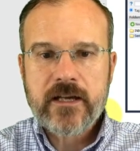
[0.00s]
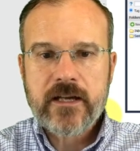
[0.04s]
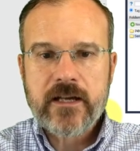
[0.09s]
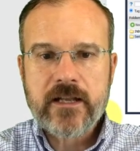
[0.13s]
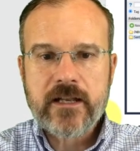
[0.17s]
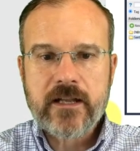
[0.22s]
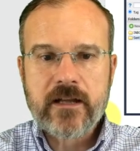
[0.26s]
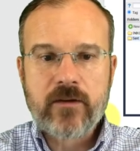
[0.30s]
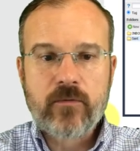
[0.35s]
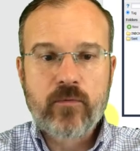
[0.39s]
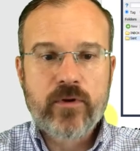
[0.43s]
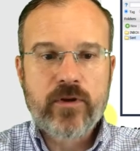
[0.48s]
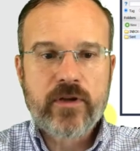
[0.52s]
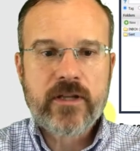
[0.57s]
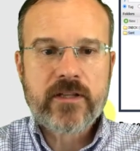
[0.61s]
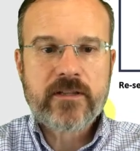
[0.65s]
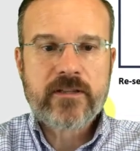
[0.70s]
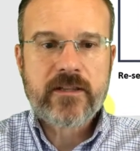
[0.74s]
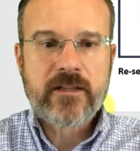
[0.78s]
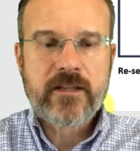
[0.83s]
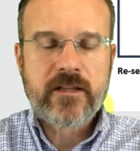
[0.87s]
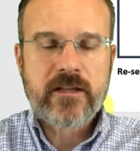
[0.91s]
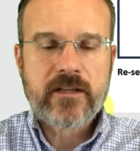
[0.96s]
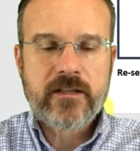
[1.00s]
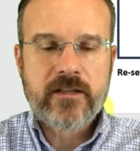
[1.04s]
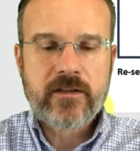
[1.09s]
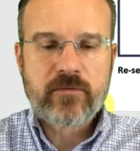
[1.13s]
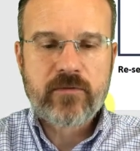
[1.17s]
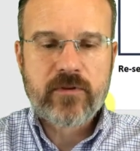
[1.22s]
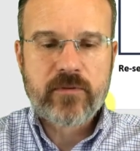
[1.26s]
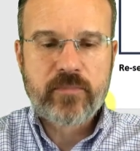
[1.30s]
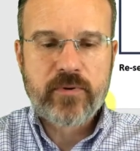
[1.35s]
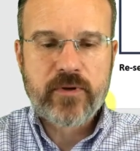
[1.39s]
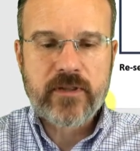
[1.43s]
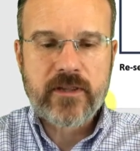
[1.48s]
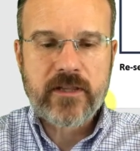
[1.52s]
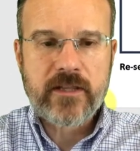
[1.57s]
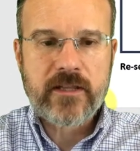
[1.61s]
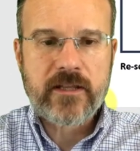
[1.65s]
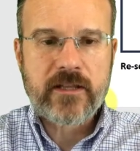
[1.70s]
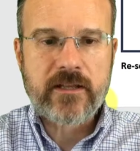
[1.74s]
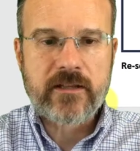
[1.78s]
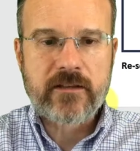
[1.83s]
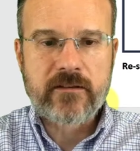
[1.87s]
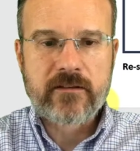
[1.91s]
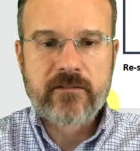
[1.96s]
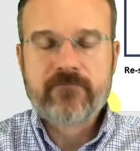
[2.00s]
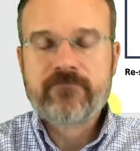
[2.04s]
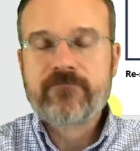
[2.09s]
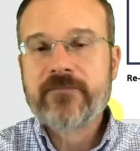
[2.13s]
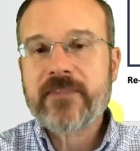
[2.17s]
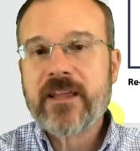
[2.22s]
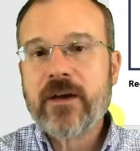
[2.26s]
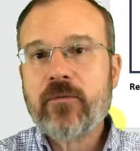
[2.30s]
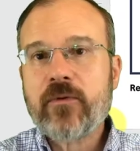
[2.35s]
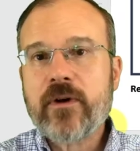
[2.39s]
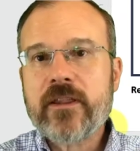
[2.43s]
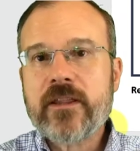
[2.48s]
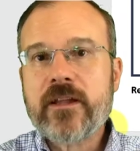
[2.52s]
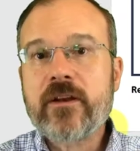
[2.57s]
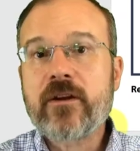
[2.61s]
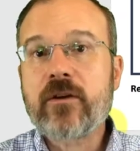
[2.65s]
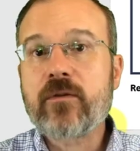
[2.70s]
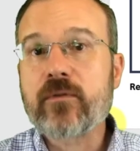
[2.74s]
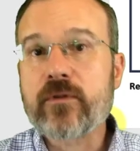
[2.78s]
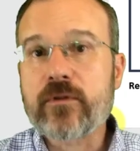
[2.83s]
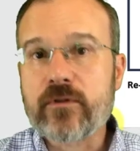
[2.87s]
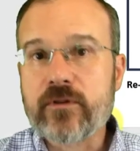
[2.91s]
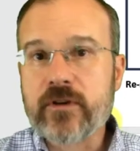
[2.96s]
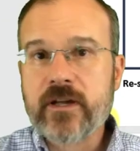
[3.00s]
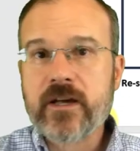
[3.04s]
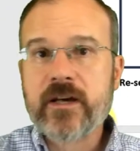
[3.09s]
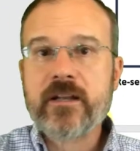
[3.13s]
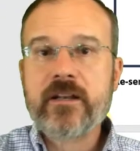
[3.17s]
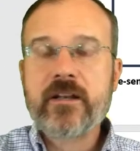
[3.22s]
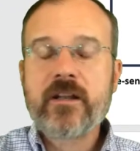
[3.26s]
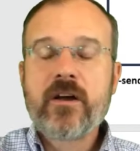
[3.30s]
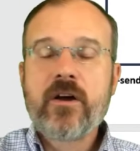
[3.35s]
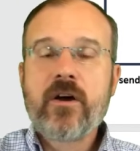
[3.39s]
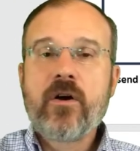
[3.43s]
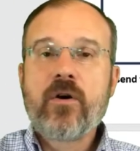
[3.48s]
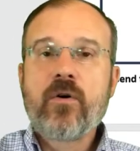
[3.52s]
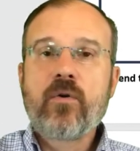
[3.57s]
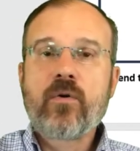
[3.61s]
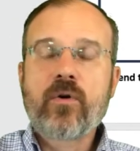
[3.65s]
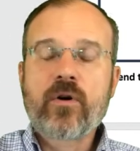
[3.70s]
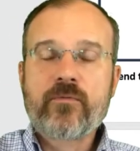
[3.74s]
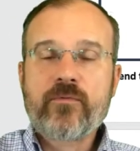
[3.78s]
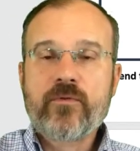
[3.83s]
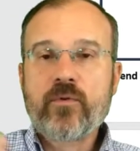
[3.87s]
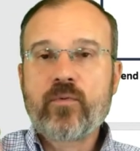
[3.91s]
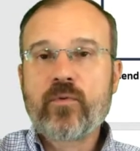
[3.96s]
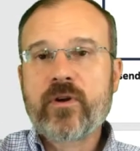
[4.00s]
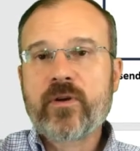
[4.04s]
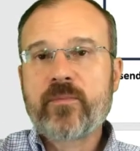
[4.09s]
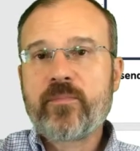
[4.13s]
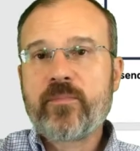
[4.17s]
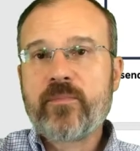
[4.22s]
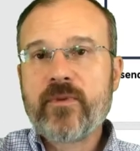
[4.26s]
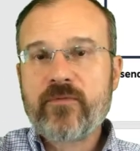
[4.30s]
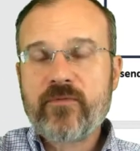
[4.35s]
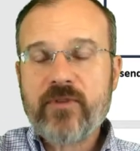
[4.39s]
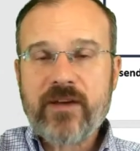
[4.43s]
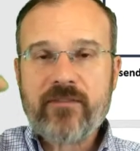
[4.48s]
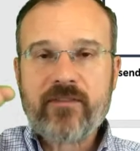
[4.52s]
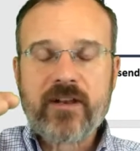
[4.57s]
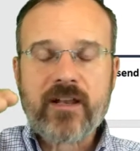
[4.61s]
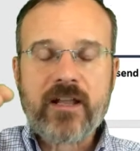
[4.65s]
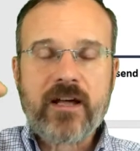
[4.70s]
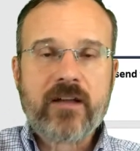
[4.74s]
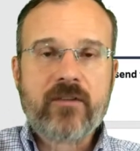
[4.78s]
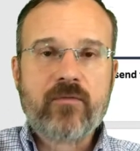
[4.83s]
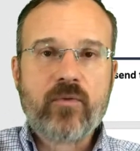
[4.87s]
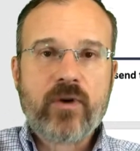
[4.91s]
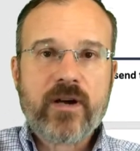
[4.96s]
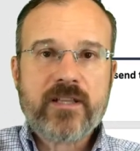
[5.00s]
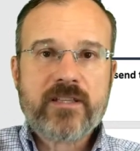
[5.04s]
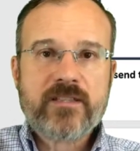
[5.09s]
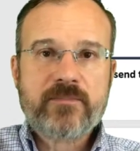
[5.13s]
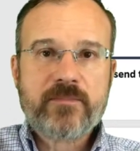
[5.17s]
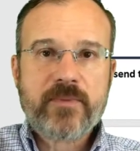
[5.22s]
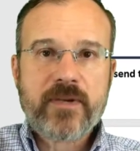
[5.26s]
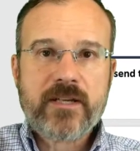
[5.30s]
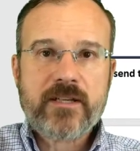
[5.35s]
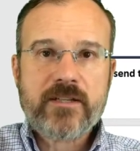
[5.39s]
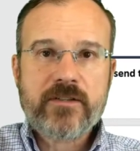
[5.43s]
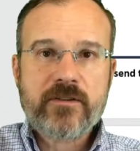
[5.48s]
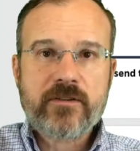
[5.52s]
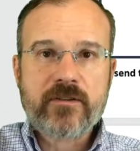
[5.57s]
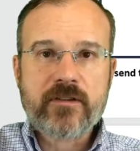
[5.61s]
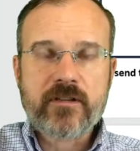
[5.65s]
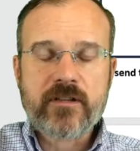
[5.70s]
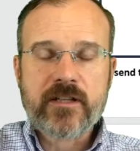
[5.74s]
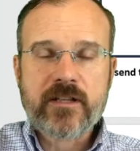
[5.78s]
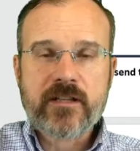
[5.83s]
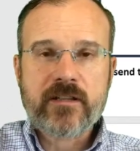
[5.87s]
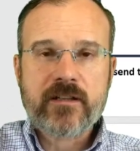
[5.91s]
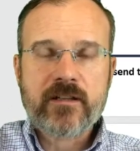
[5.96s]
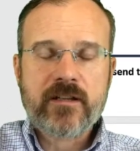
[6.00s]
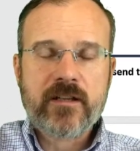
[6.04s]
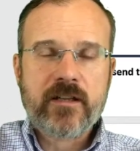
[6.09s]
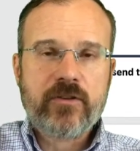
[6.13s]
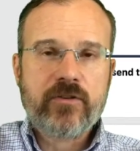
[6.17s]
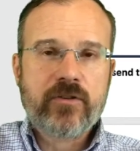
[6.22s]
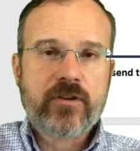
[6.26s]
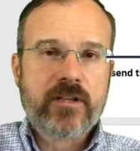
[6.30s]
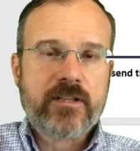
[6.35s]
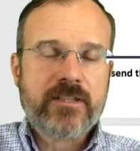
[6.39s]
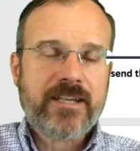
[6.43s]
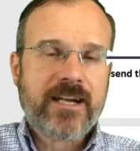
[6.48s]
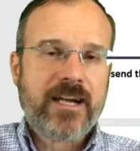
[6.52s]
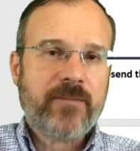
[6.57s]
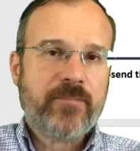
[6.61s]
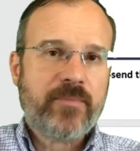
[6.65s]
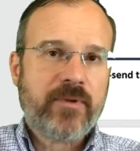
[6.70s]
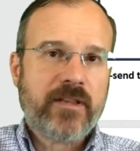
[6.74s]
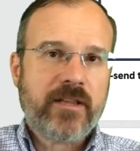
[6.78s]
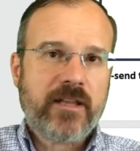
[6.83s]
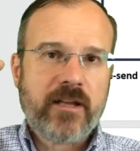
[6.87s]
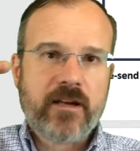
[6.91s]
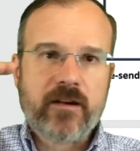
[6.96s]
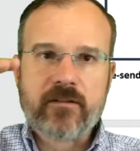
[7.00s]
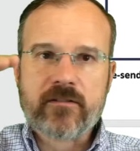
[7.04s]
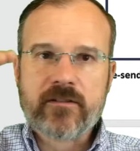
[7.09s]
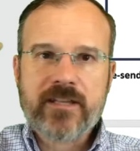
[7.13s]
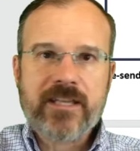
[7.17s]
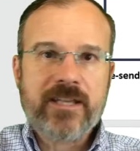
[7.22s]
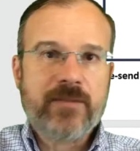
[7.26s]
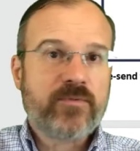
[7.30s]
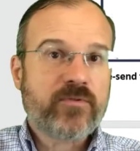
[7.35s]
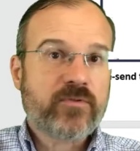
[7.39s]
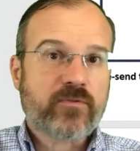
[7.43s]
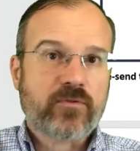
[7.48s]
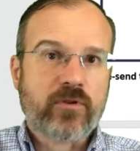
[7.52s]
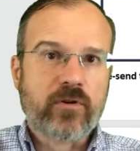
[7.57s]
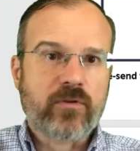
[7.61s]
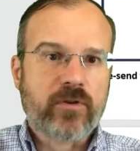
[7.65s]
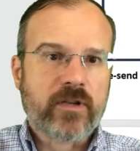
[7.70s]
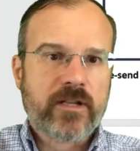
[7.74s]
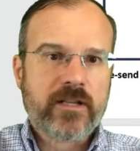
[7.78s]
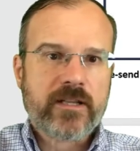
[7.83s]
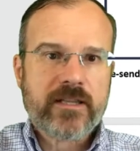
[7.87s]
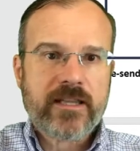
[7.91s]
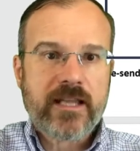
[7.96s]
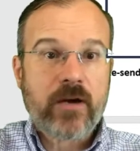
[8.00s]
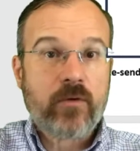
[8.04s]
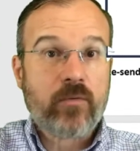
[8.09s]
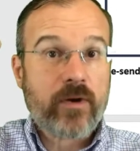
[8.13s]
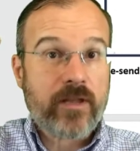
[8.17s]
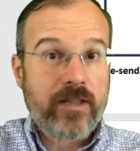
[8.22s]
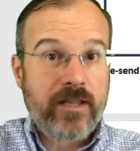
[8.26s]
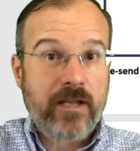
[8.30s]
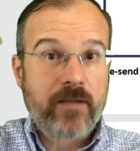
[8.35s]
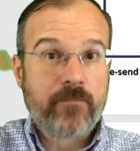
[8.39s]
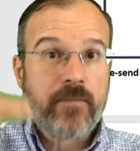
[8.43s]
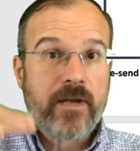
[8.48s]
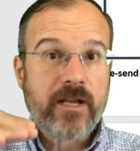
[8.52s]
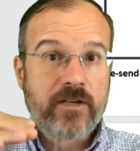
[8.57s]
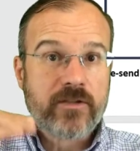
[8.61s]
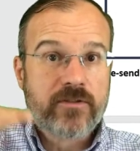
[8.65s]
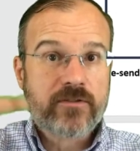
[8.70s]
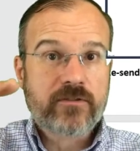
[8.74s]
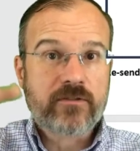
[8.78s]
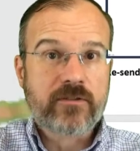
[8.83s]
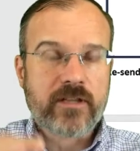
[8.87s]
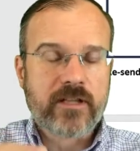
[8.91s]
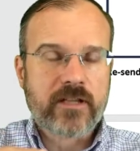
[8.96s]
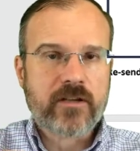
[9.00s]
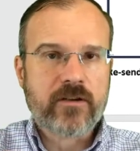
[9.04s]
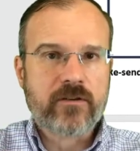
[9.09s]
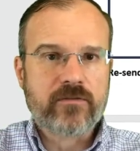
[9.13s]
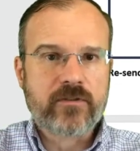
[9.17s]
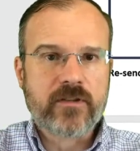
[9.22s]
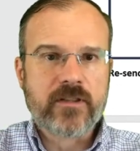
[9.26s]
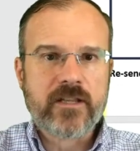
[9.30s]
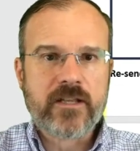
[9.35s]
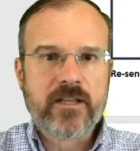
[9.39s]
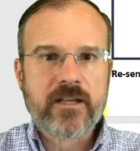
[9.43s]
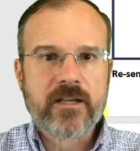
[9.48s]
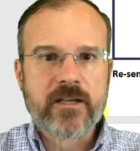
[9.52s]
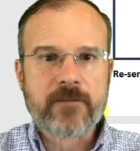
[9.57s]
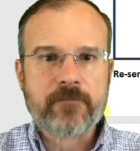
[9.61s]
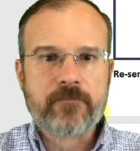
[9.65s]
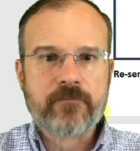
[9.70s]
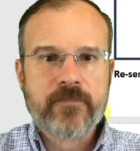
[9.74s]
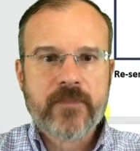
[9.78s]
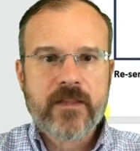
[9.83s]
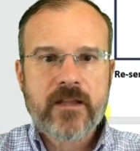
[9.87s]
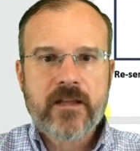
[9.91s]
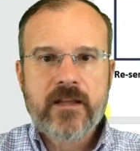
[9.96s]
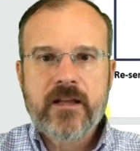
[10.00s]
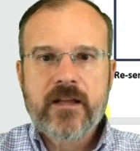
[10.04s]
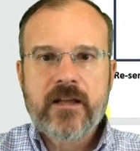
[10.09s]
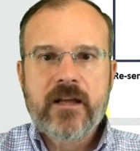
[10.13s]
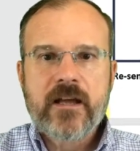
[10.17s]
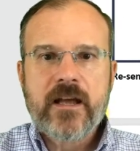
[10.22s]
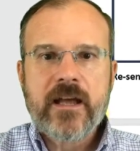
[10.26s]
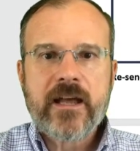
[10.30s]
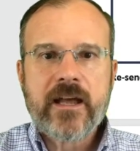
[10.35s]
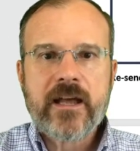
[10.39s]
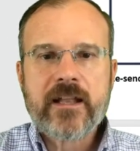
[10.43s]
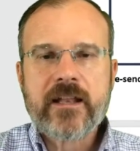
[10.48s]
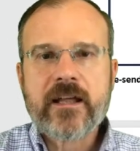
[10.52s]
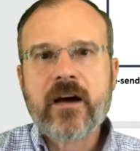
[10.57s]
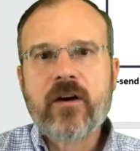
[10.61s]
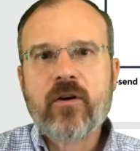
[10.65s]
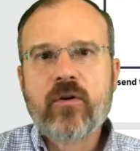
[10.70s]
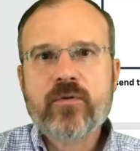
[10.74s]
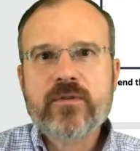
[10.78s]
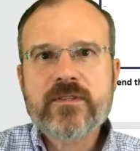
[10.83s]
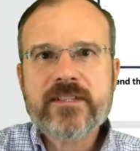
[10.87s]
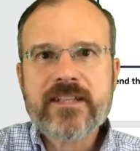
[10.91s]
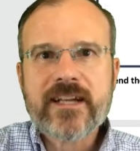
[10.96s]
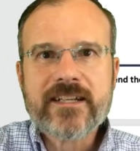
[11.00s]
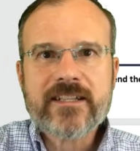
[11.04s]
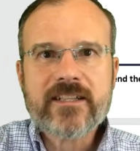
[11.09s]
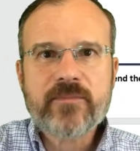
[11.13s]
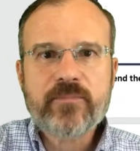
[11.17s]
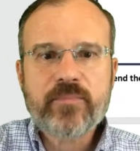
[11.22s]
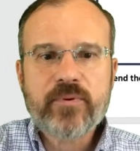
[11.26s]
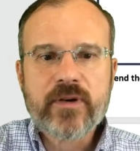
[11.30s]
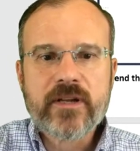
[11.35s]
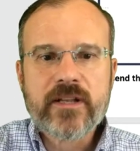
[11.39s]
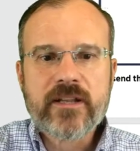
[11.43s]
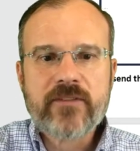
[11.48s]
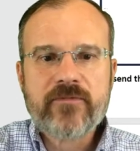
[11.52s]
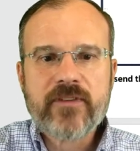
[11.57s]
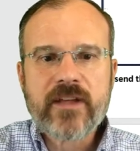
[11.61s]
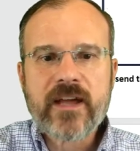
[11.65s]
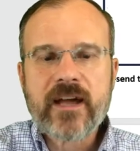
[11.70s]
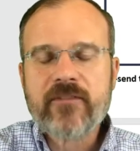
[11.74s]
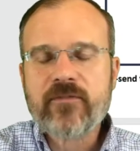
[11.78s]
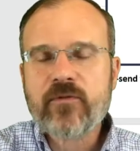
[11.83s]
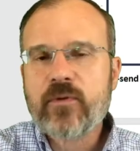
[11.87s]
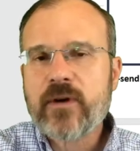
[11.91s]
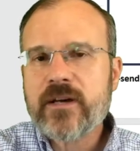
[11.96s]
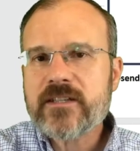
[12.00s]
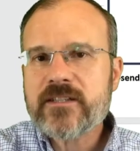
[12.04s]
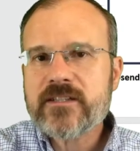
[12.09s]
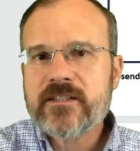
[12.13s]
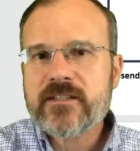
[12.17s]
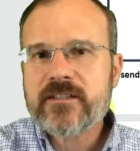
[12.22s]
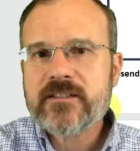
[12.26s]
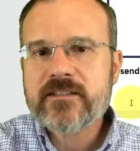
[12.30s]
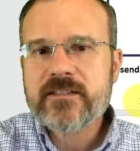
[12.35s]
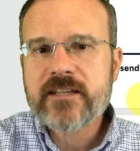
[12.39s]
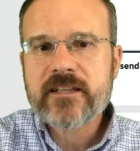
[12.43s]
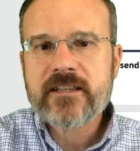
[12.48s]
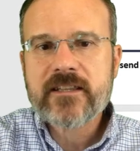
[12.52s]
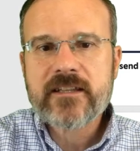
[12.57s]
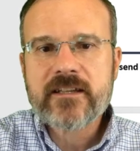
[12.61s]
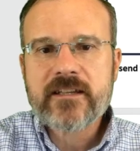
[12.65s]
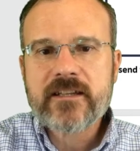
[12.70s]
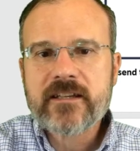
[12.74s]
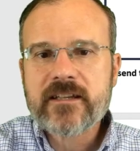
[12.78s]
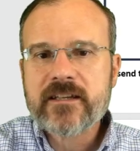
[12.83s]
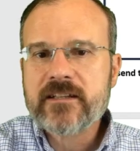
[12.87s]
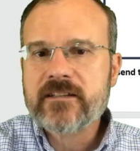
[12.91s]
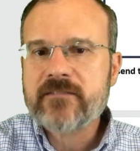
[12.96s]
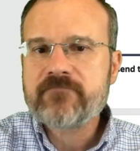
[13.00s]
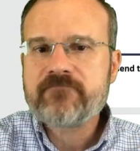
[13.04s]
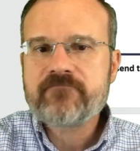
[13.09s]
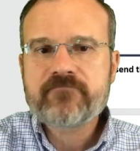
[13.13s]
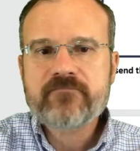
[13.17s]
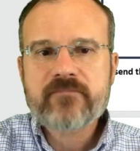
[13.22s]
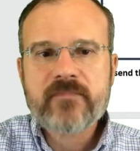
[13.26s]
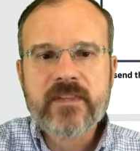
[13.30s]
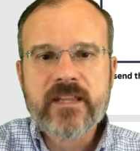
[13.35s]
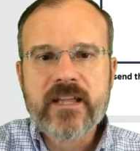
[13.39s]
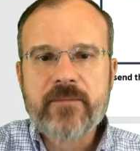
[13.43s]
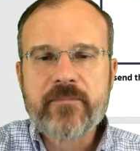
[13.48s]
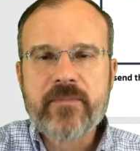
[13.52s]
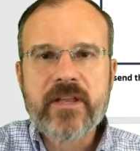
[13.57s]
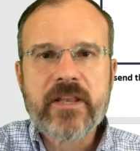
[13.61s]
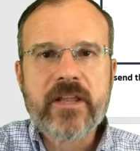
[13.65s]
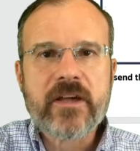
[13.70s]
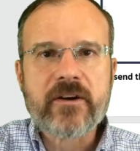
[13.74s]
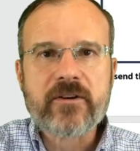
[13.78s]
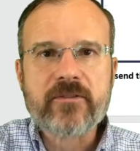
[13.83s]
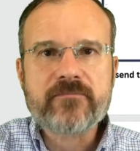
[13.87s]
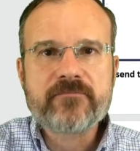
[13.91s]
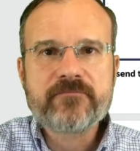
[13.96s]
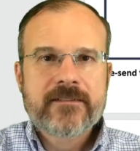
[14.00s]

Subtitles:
And when you get to the end, you want to put the end. That way they know when they're done. Or if you have a lot of white space, you can type in there, keep scrolling. That way they make sure they go to the end. And I always like to put, if you have questions at the end, let me know.